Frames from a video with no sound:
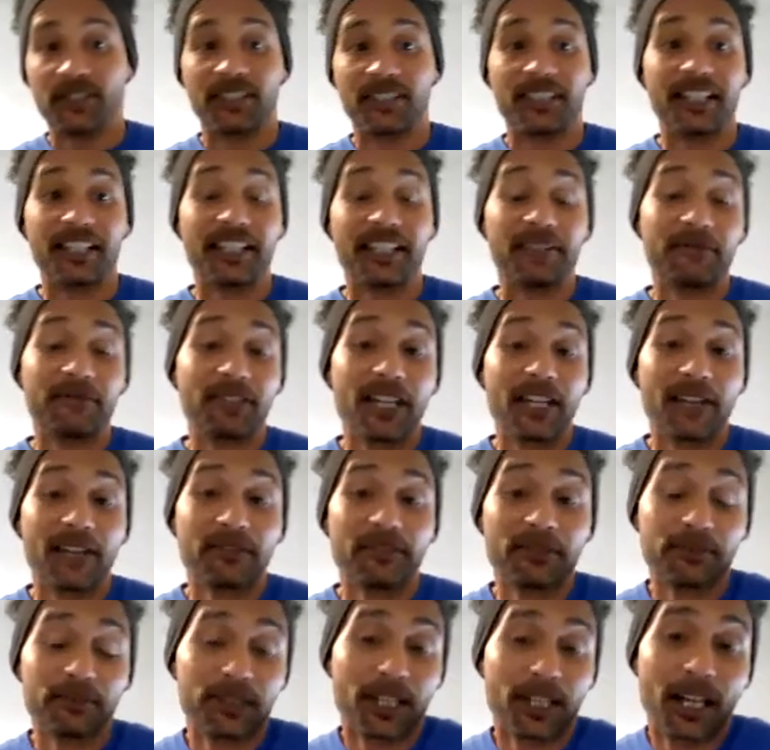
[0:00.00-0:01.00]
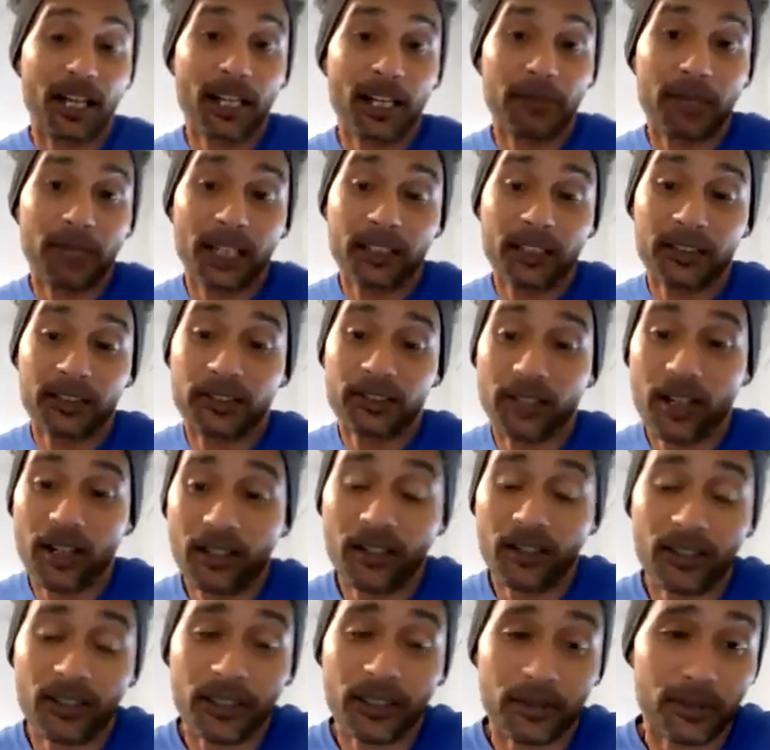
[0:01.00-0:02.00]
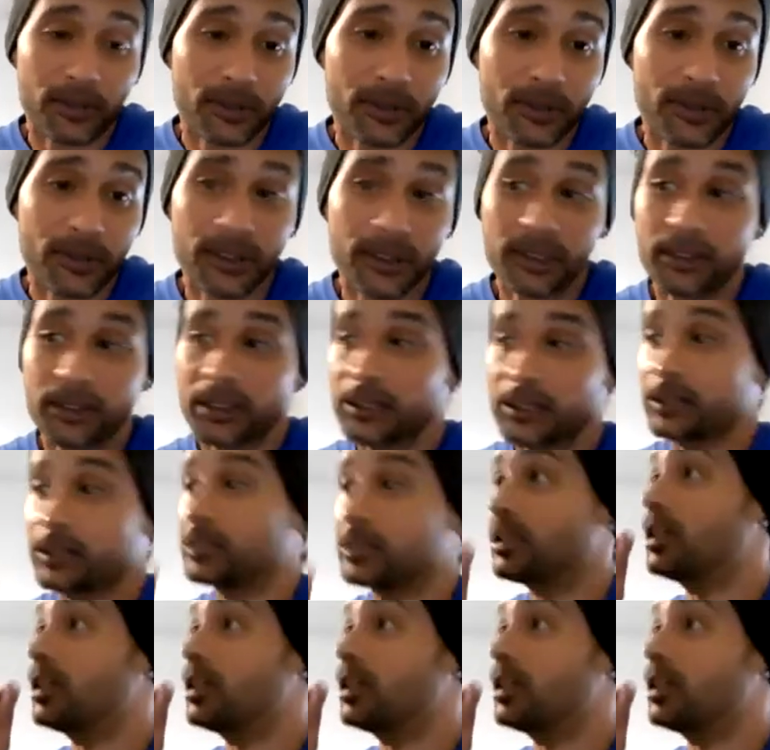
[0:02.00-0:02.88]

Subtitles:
yeah, if you have some time, I can talk on it real quickly.